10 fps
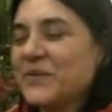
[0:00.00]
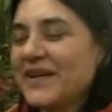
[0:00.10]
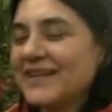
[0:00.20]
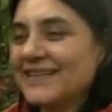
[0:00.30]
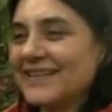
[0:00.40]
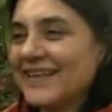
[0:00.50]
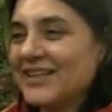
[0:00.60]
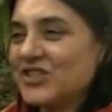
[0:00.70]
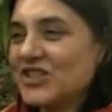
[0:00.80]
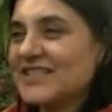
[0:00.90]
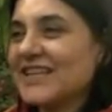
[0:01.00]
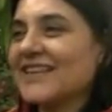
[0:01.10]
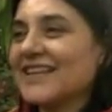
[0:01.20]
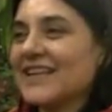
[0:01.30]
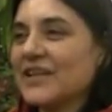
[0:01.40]
Well, let's just say
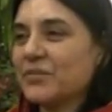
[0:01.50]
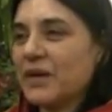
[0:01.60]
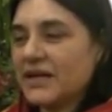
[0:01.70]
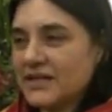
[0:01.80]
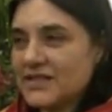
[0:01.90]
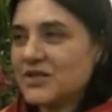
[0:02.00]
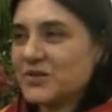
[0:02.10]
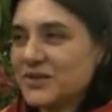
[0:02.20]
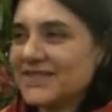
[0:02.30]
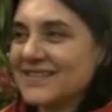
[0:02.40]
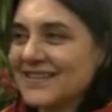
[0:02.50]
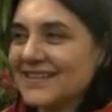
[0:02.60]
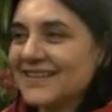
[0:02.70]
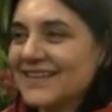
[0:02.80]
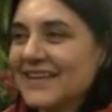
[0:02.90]
that in my constituency,
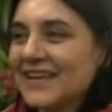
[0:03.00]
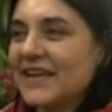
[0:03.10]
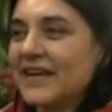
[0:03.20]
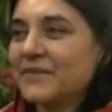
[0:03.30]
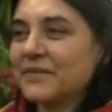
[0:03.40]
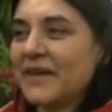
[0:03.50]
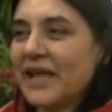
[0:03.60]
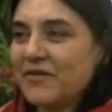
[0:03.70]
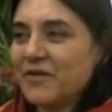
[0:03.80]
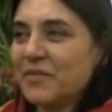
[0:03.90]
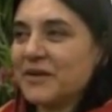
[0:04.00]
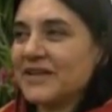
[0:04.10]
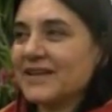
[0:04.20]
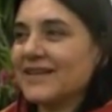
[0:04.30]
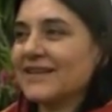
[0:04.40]

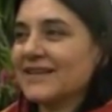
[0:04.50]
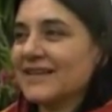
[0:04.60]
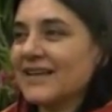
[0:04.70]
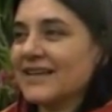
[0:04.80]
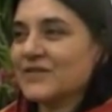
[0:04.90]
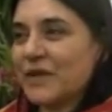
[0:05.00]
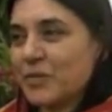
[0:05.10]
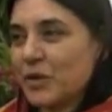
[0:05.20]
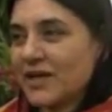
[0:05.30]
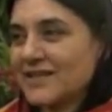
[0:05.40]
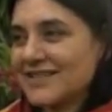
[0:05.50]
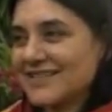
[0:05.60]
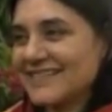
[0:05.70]
everybody is very polite.